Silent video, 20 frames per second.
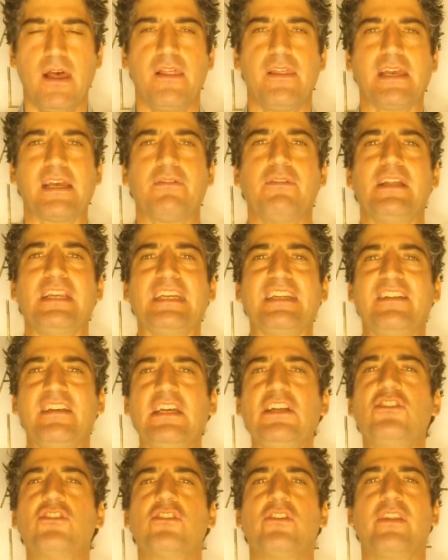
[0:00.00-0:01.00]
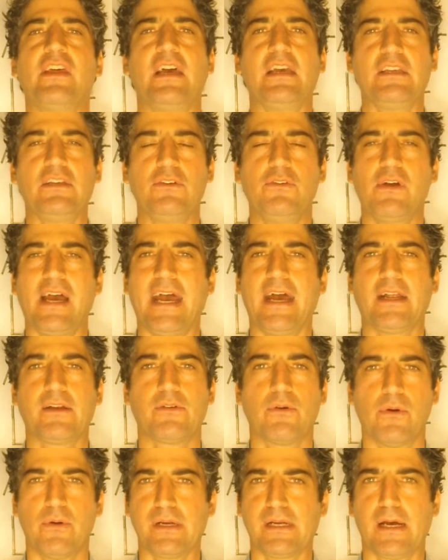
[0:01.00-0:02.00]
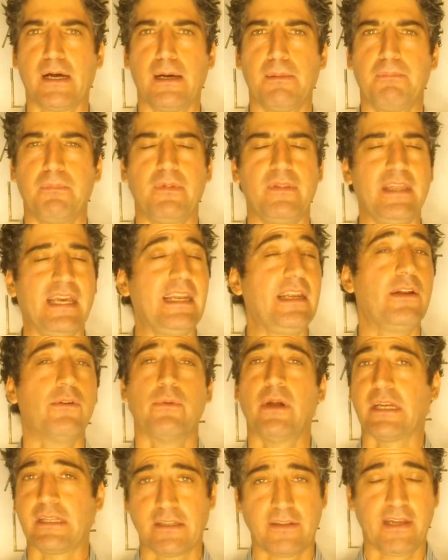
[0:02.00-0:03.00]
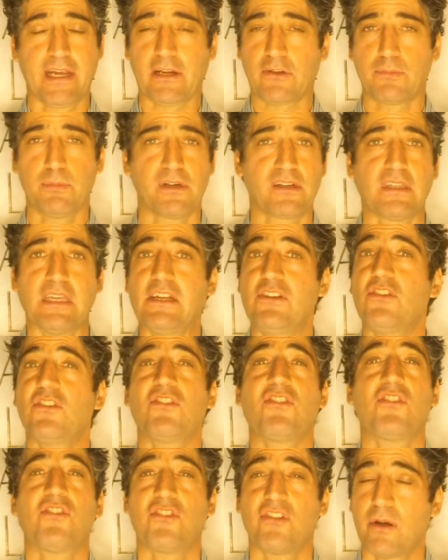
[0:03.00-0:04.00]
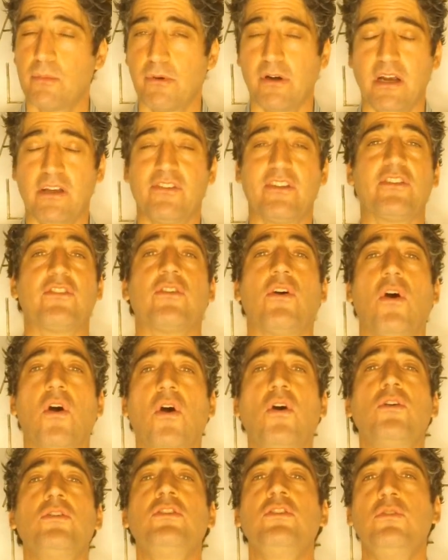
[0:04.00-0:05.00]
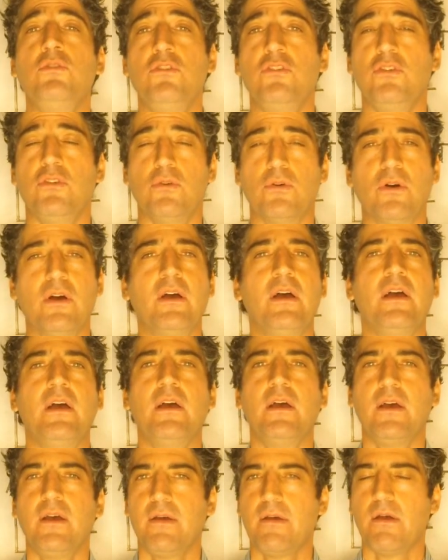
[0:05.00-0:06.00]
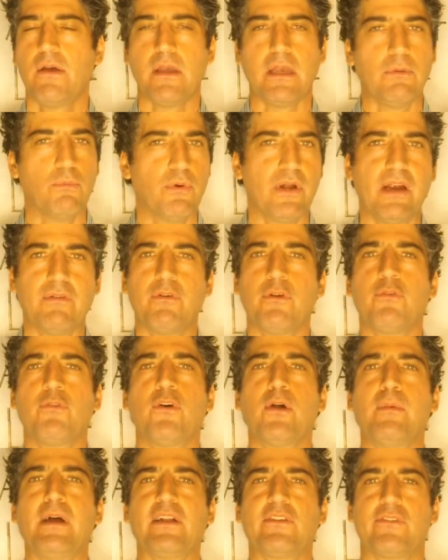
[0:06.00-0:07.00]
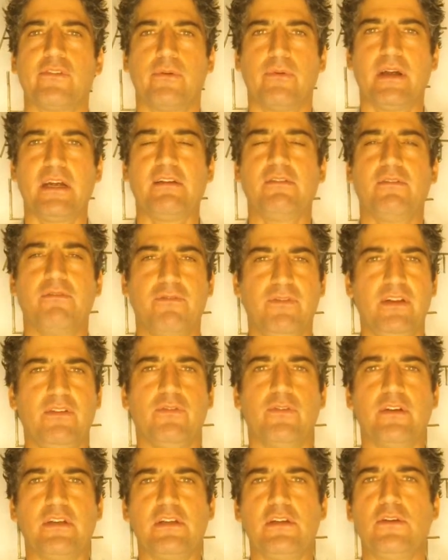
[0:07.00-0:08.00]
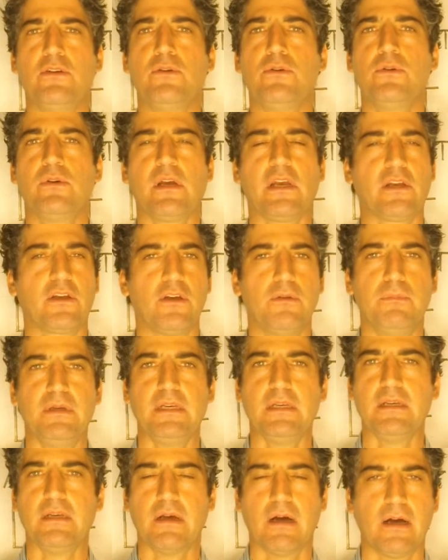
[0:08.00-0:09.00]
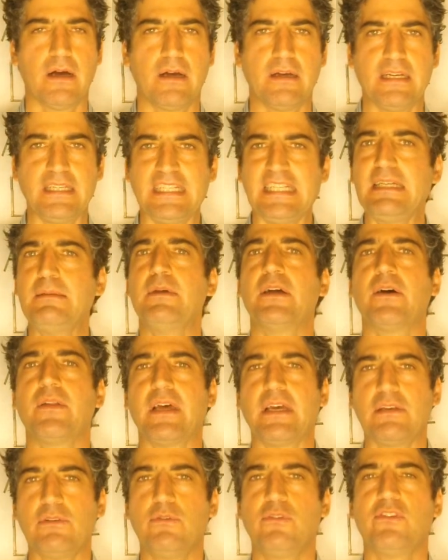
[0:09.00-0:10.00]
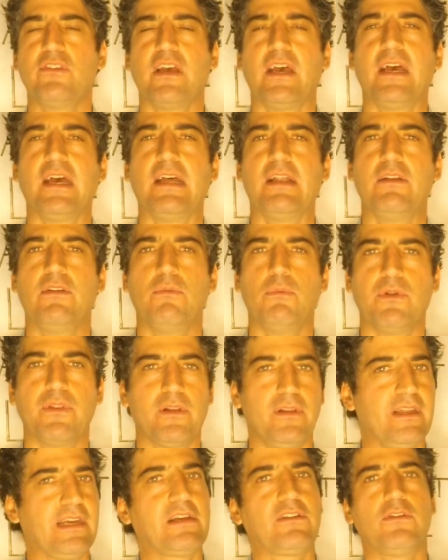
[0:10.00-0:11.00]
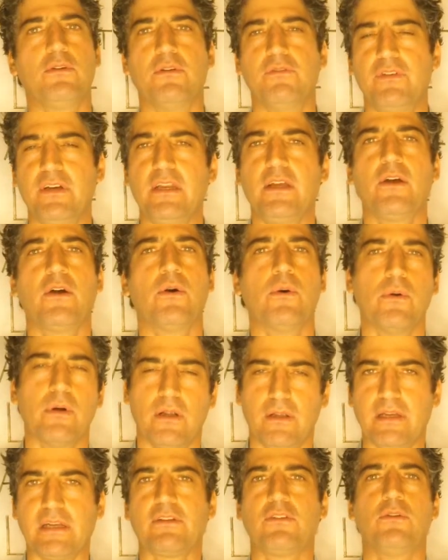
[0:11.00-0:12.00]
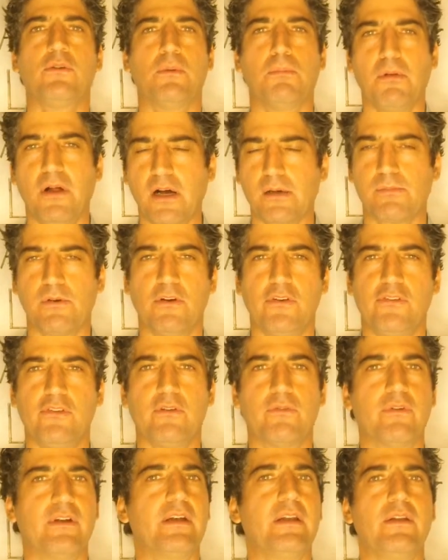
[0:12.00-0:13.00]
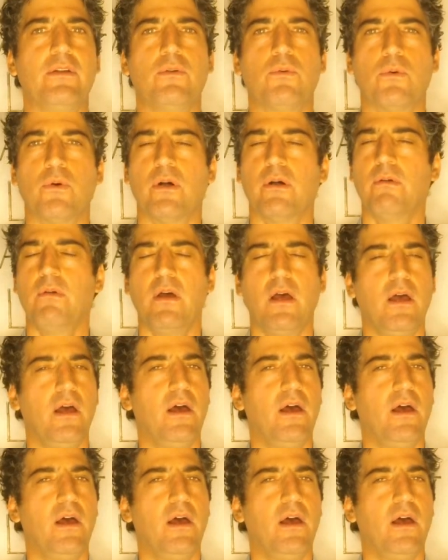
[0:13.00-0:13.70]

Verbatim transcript: Think of any teacher that you had growing up. They didn't write the textbook, they just summarized. That's all you do. In whatever format's the right fit for you, it could be uh, an email that you send with a link to a video or a link to a blog post you've written or